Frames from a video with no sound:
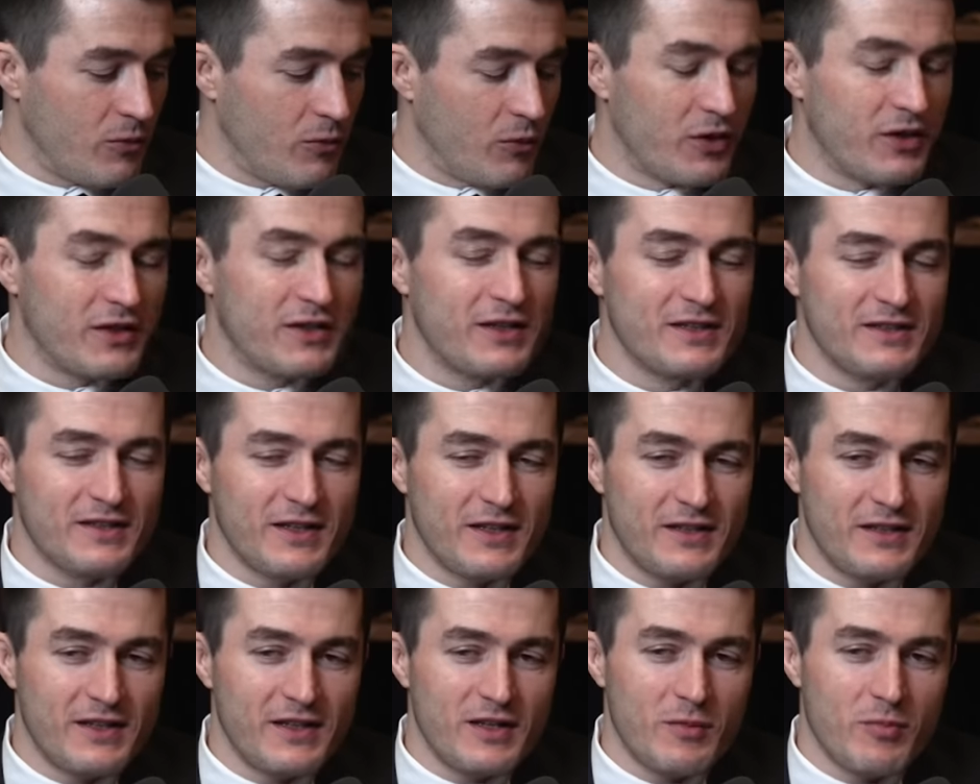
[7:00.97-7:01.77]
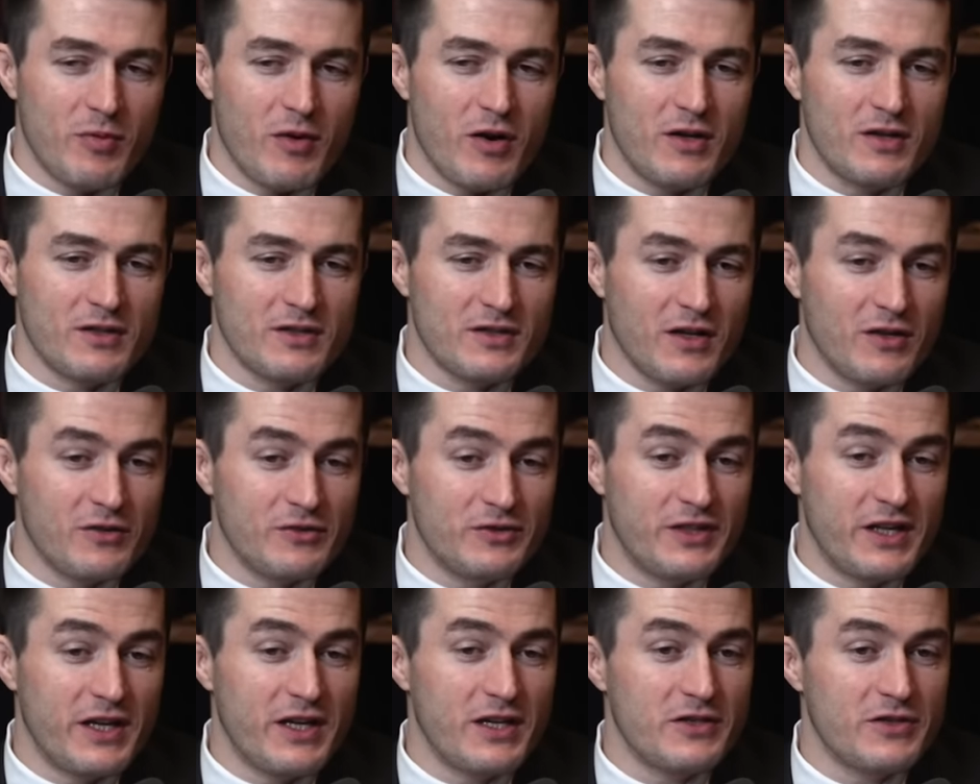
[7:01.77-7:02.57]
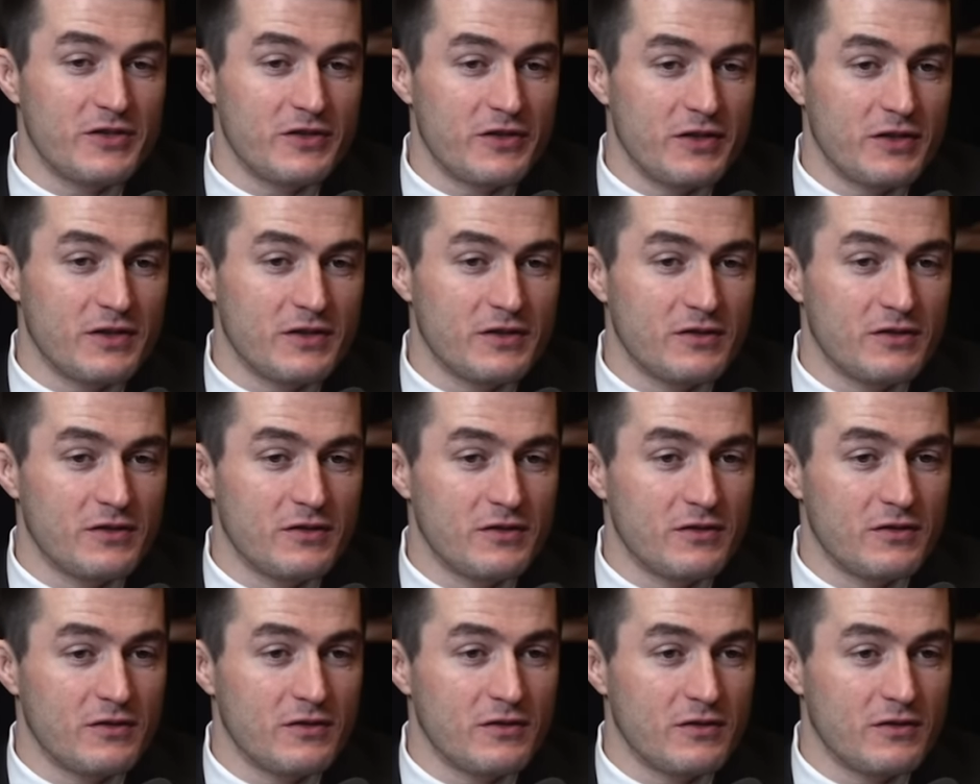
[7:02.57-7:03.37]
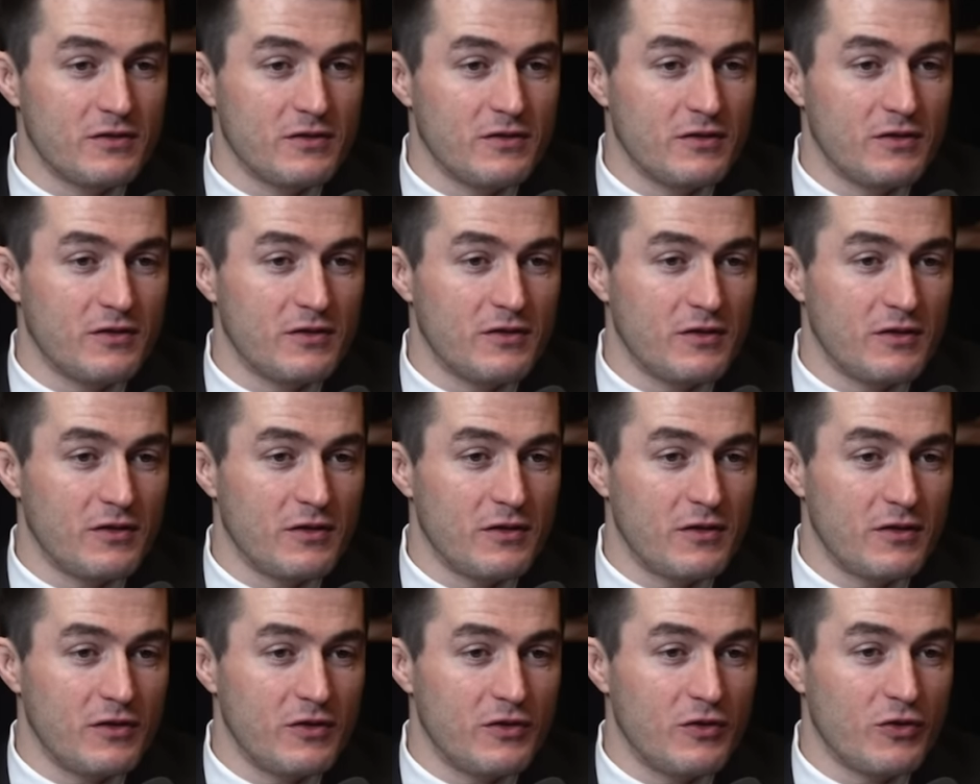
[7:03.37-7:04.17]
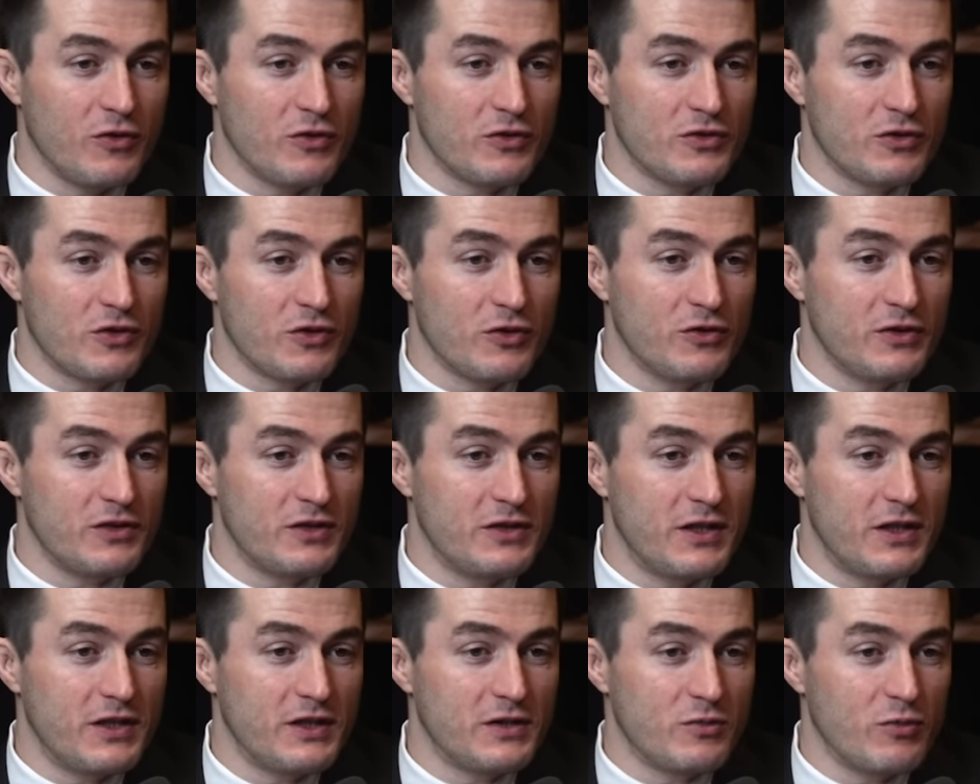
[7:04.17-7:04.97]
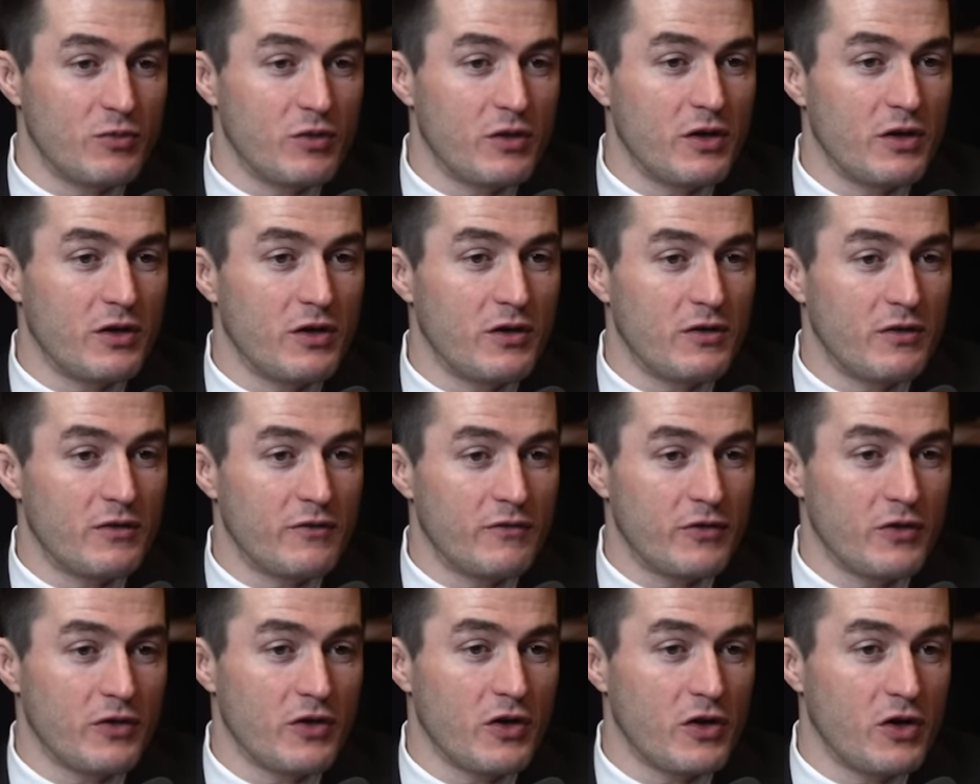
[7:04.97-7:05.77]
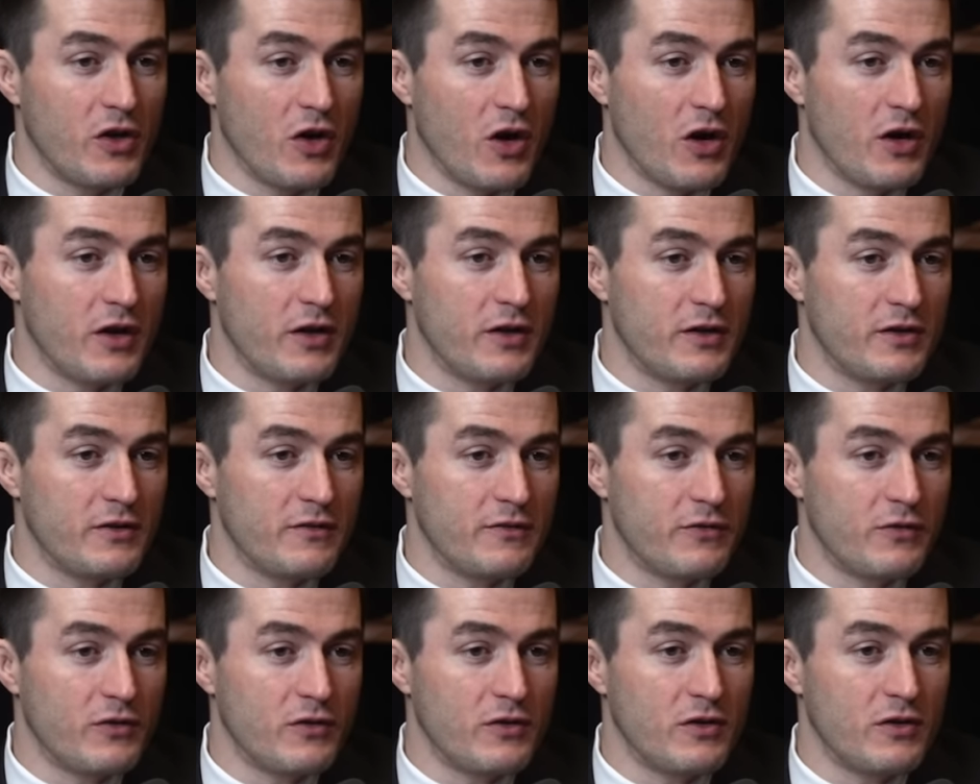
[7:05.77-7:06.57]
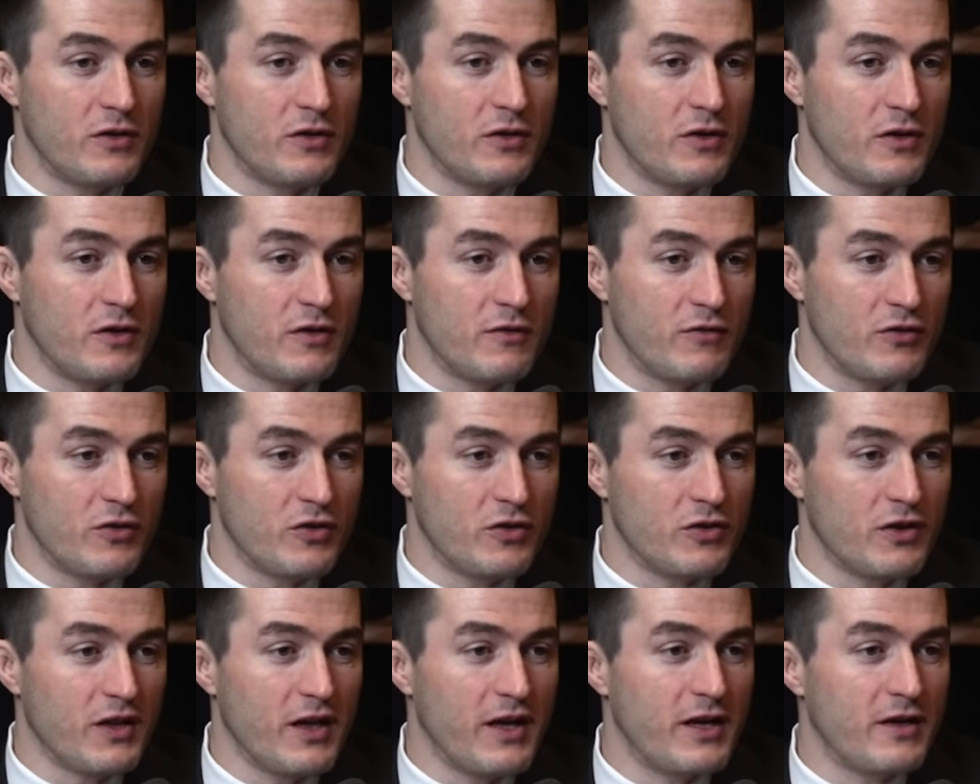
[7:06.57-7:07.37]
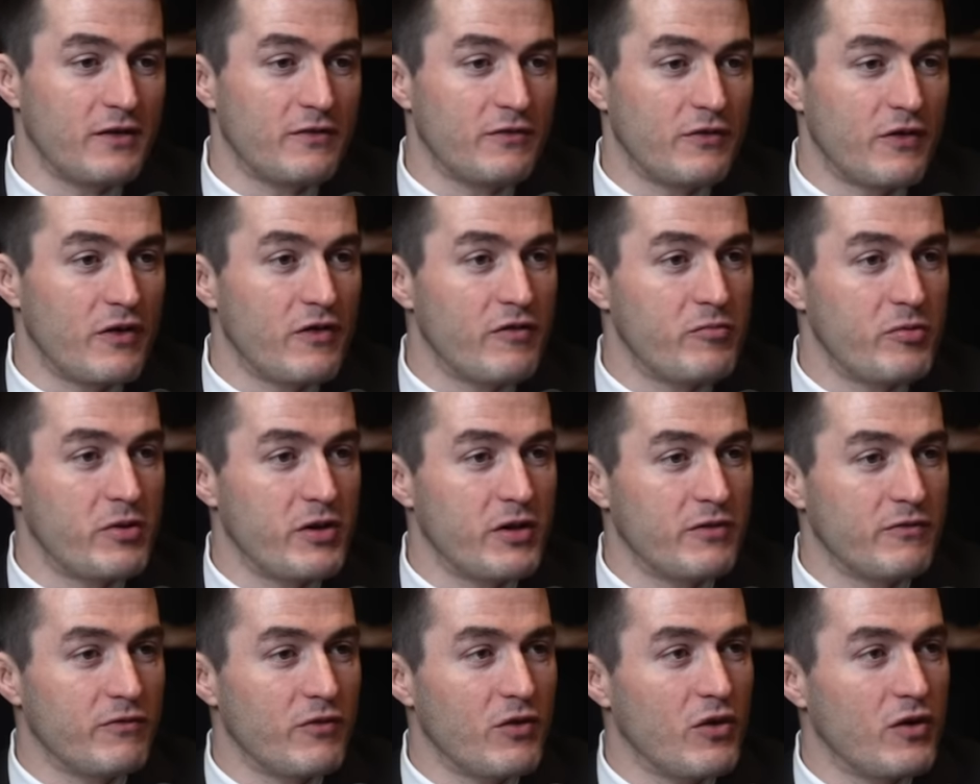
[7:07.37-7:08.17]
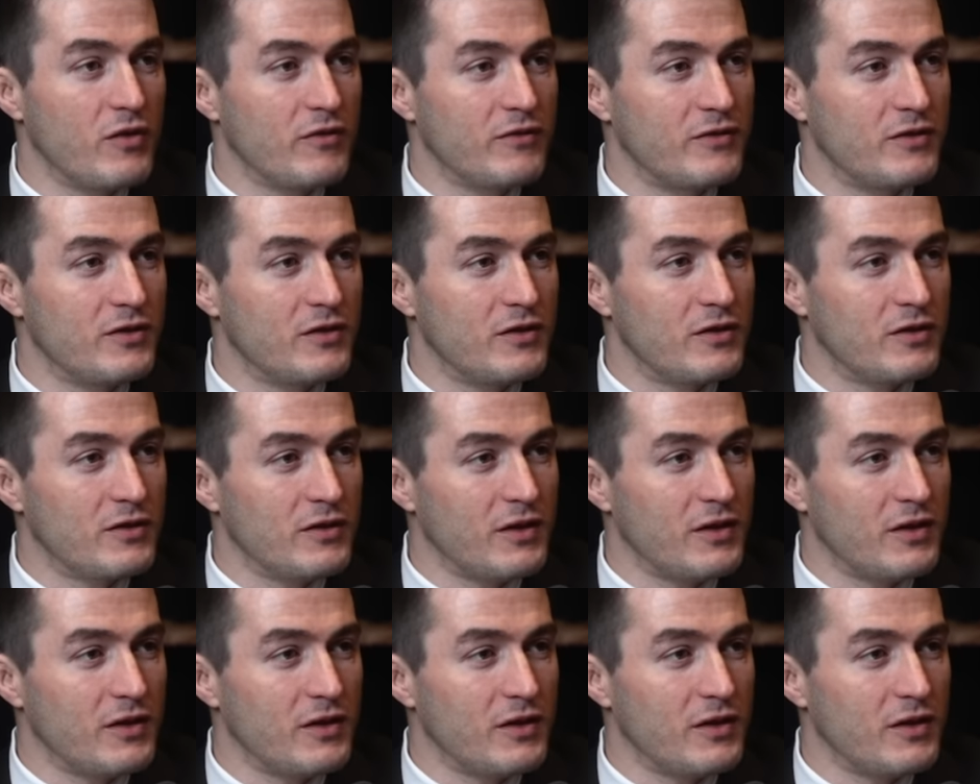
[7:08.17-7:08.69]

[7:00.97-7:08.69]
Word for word: One of the things I think about is how dangerous those early days were for Gagarin, for Glenn, for everybody involved.